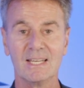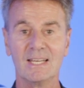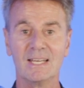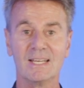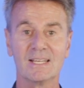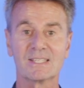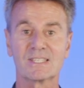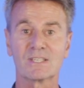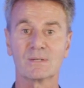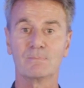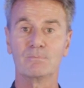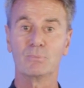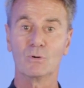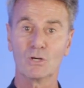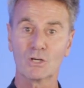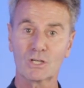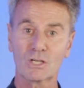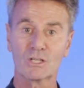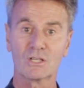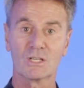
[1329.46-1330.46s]
it's a
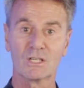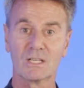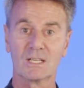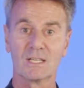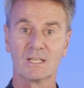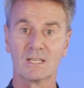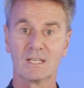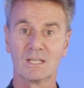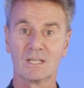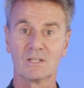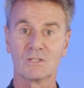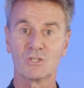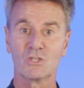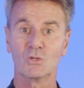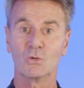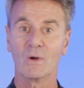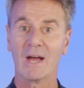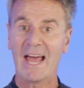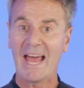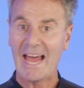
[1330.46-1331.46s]
book
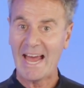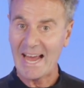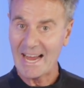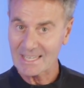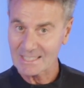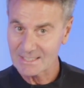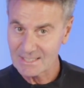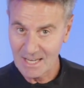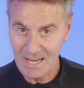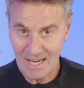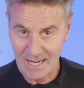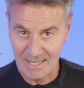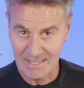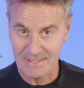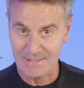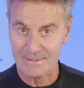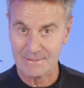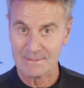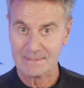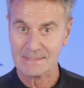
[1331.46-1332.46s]
to act on.